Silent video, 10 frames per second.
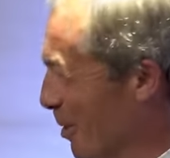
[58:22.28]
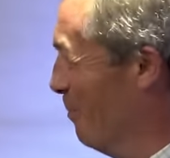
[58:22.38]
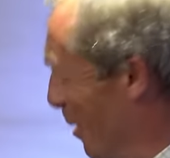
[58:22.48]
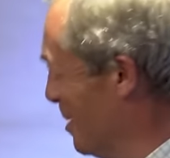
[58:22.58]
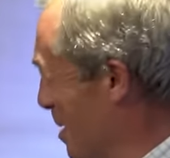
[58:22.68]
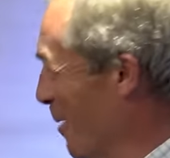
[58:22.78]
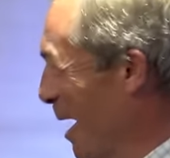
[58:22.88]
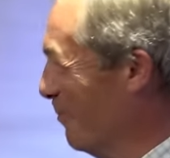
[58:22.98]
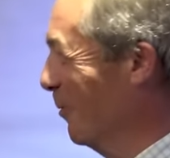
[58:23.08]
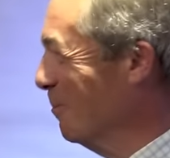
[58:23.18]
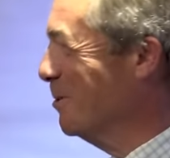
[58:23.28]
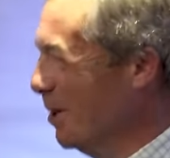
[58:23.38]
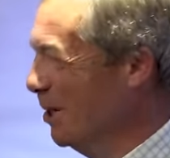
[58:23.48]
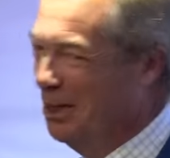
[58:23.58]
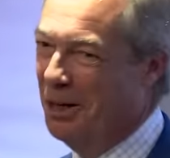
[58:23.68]
at the policy platforms
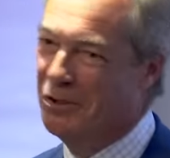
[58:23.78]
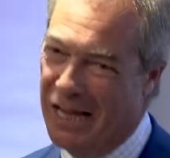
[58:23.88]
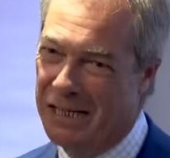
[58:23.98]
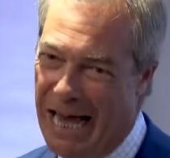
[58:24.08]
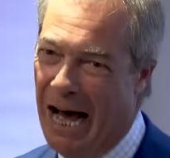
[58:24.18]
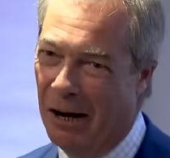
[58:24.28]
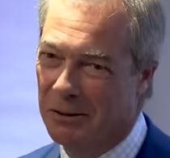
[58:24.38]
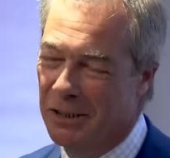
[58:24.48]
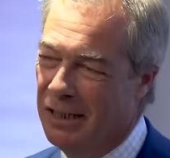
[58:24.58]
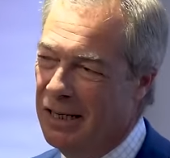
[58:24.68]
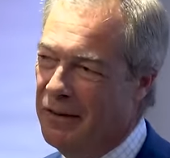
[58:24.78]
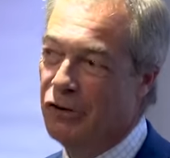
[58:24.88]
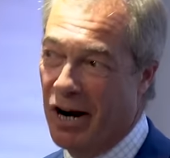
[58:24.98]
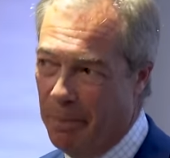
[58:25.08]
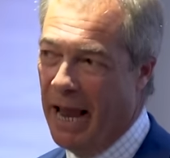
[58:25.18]
you've set out. They're
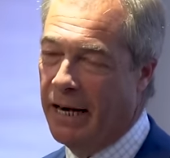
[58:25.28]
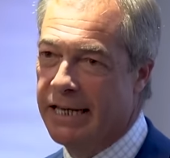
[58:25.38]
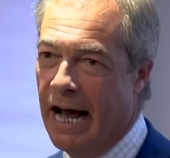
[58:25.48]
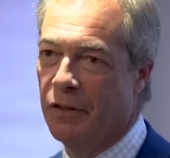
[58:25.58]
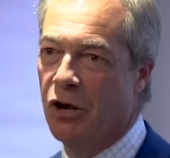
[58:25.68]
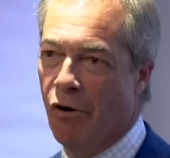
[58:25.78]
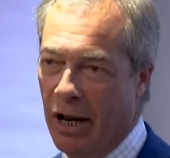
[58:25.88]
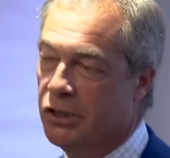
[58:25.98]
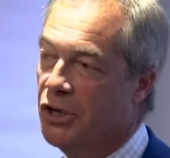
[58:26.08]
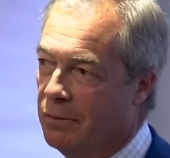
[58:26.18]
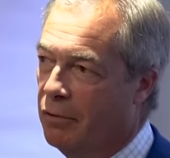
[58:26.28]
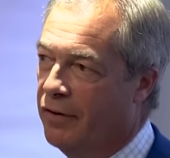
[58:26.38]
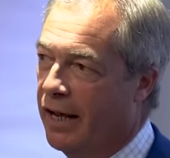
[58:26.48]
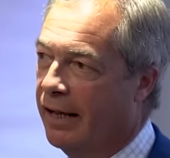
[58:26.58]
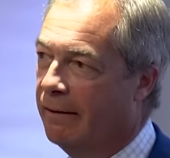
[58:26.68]
trying to paint out that you're an unsuitable
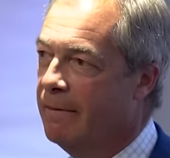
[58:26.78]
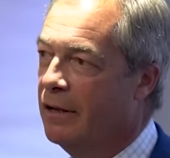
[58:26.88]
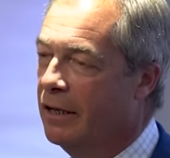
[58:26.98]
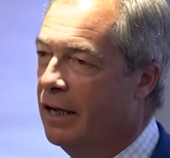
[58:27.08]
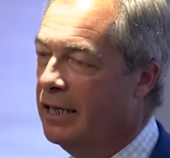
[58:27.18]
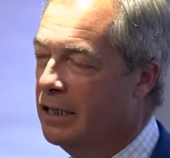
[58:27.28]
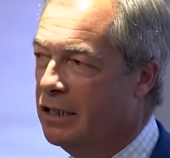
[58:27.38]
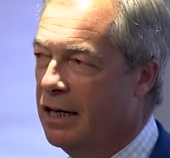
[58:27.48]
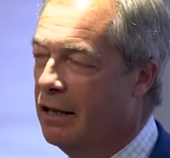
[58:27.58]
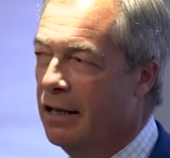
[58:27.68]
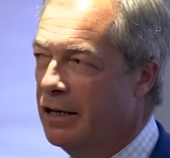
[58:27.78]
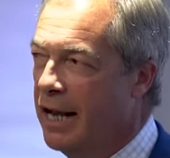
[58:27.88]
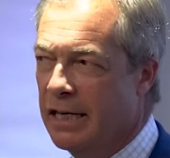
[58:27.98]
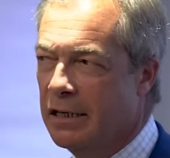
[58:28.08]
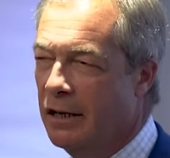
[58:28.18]
figure. He said, you know,
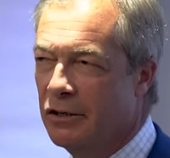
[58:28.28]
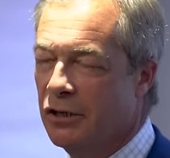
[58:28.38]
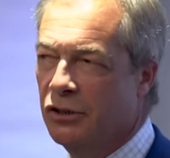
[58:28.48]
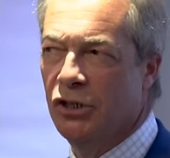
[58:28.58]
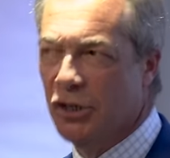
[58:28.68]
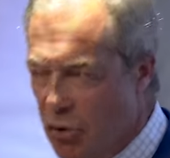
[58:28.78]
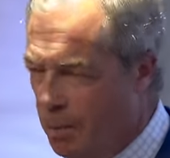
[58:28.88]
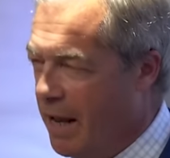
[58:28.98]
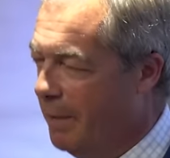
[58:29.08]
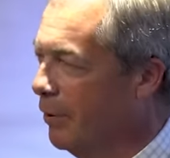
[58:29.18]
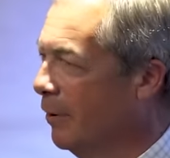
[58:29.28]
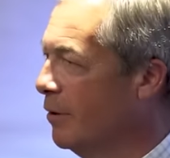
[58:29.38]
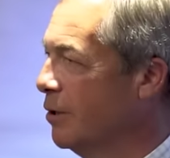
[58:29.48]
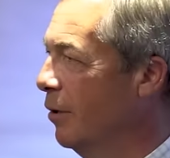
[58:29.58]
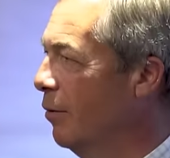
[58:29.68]
he said to, to sue
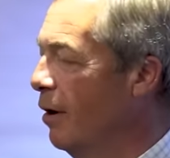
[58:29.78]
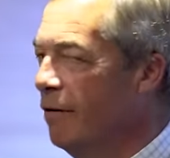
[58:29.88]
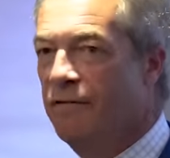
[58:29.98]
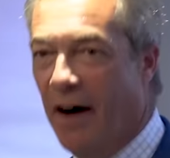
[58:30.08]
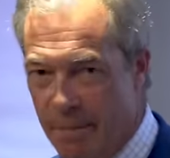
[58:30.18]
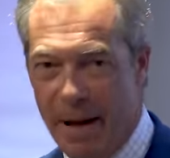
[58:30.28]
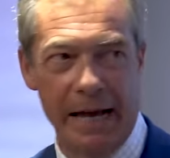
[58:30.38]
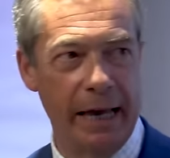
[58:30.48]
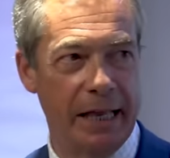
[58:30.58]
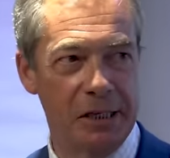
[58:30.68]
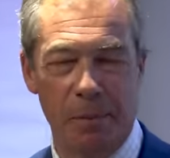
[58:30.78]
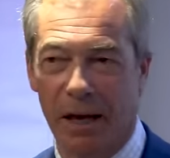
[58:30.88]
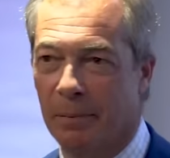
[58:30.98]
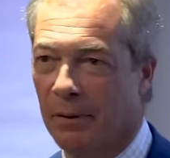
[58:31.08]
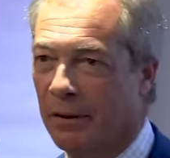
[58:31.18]
people, to fight back against
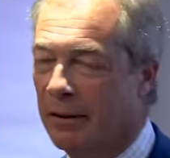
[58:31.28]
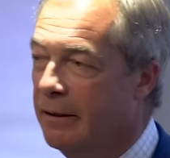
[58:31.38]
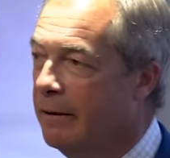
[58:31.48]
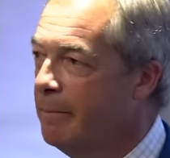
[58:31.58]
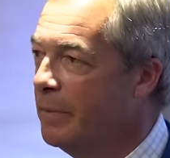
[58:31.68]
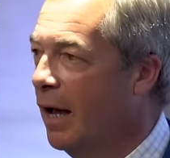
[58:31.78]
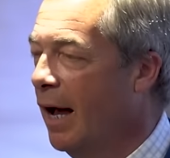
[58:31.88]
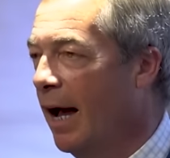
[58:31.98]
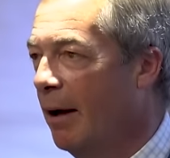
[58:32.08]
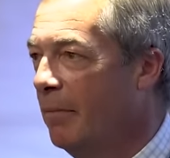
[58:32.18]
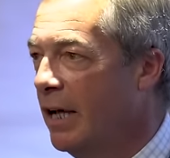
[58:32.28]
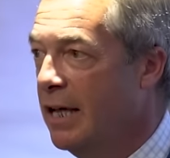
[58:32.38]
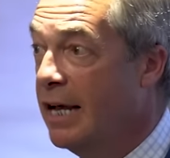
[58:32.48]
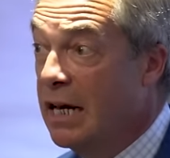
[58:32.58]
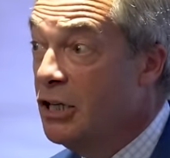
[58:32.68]
people. Um, he,
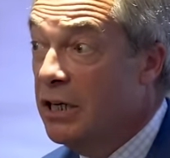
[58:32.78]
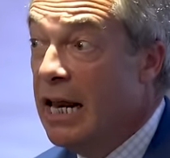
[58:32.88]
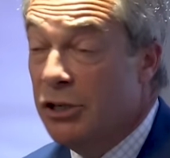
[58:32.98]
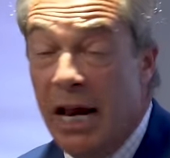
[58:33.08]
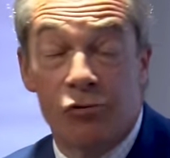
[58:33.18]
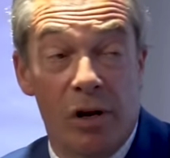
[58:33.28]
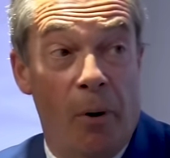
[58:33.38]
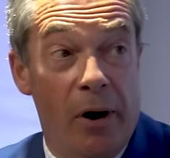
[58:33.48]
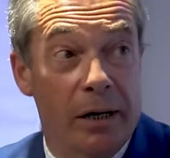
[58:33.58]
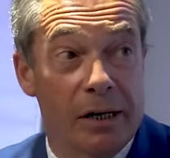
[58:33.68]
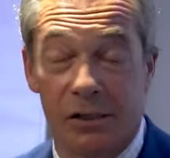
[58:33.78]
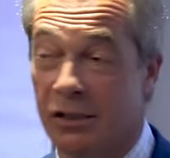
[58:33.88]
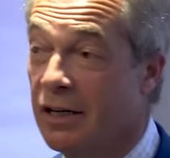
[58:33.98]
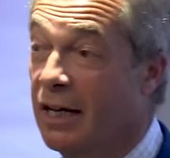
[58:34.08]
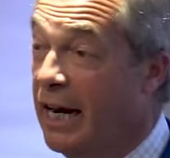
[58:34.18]
said, he said it's li literally pointless.
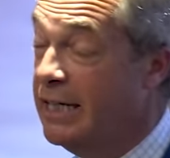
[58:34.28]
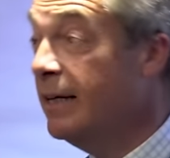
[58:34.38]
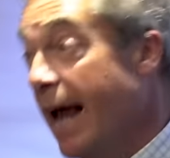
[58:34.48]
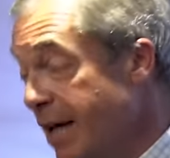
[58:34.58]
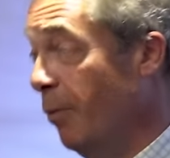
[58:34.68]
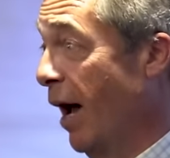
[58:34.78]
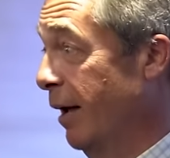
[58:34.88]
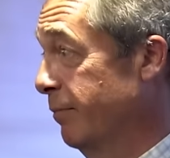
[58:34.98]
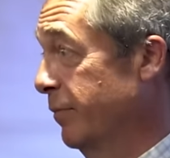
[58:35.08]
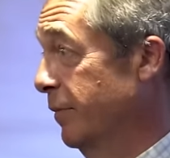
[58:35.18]
He said, in any way,